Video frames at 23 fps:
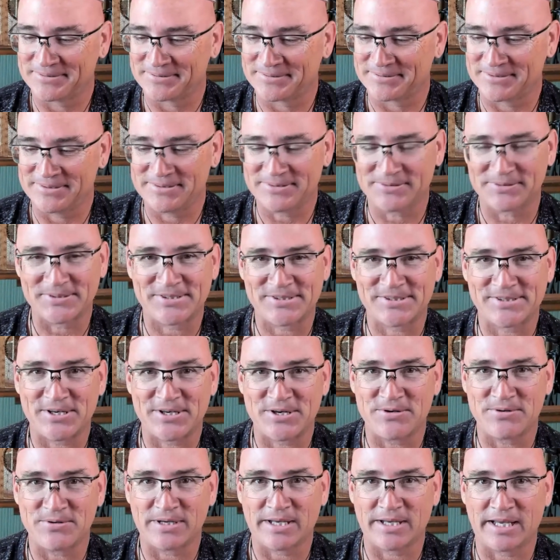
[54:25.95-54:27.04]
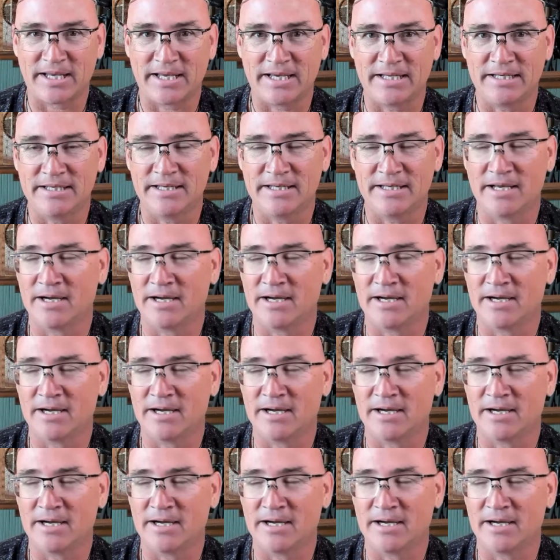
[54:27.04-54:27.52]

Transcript: we'll see you again.